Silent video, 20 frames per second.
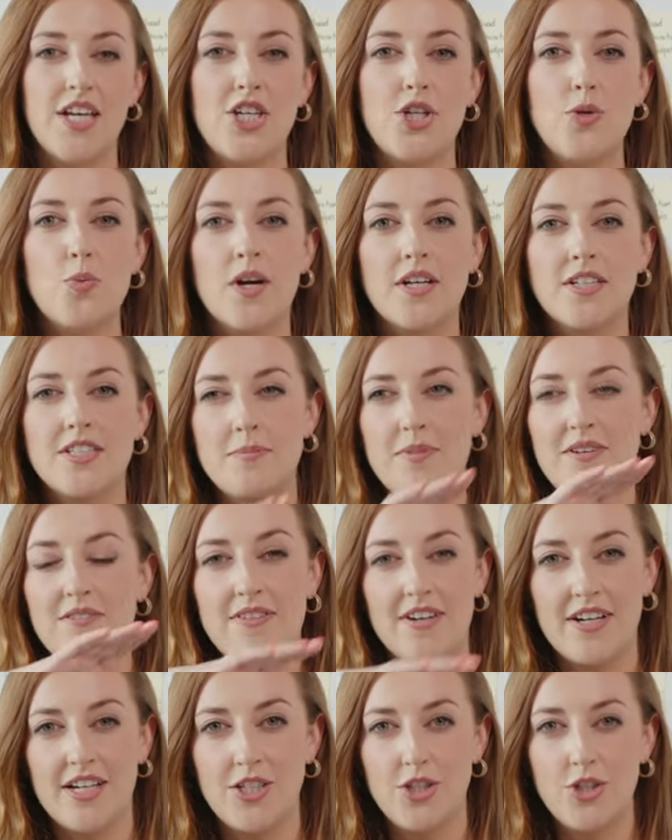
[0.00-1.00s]
You want to be
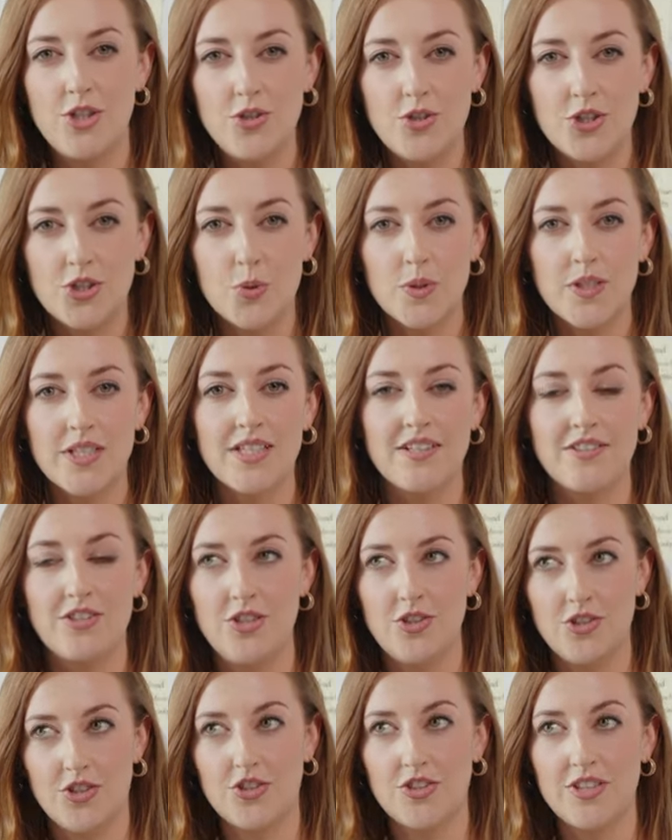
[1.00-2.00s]
very
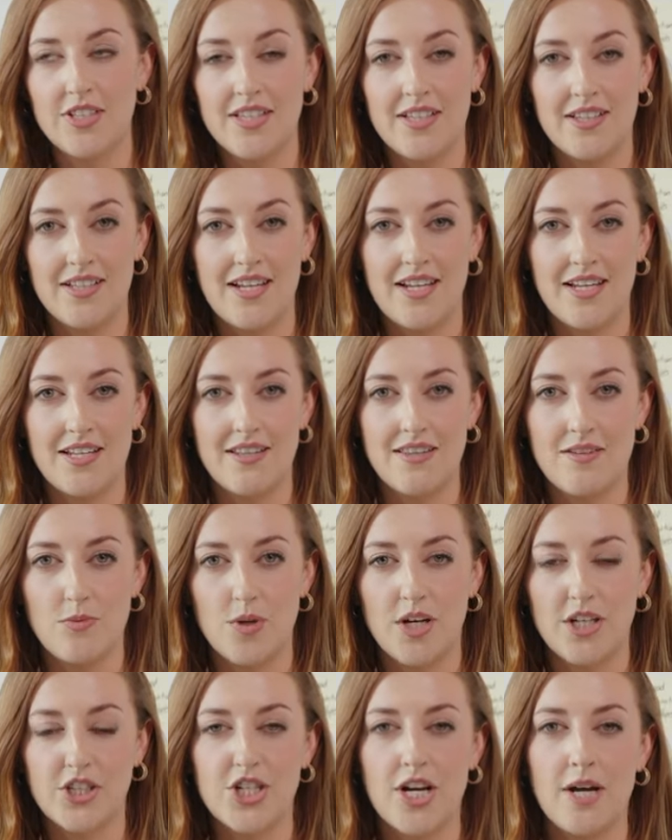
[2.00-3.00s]
neutral in the
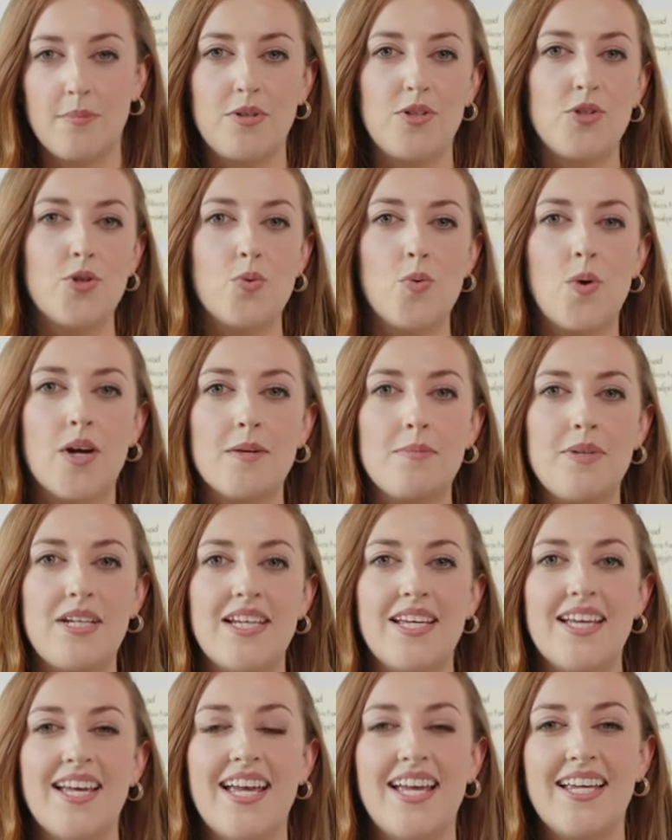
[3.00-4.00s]
workshop. You don't want to
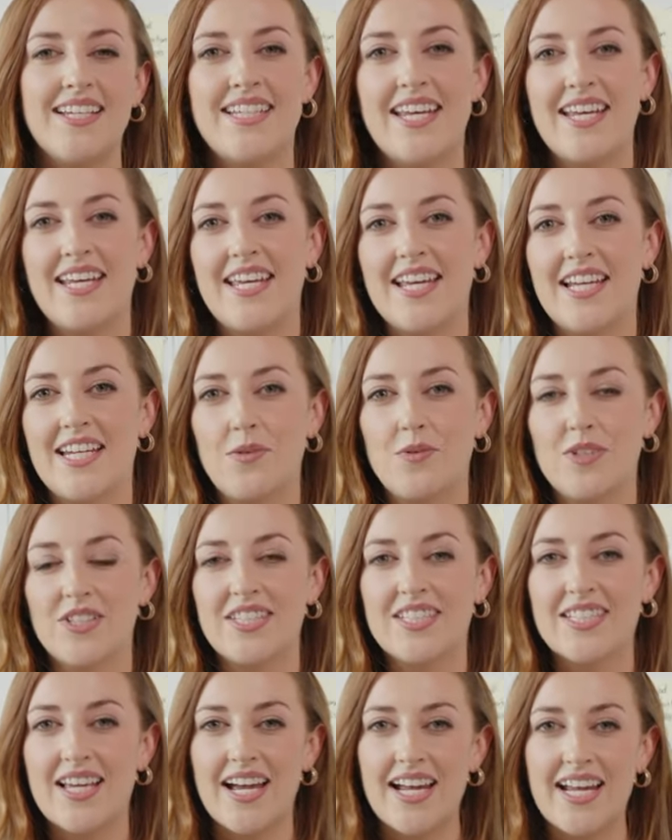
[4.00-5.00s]
be taking anyone's
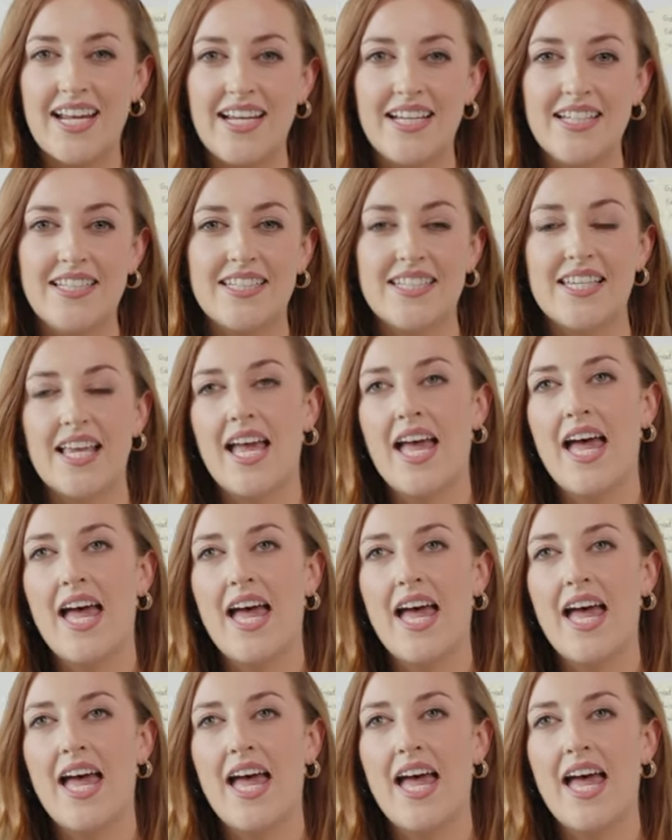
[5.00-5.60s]
sides.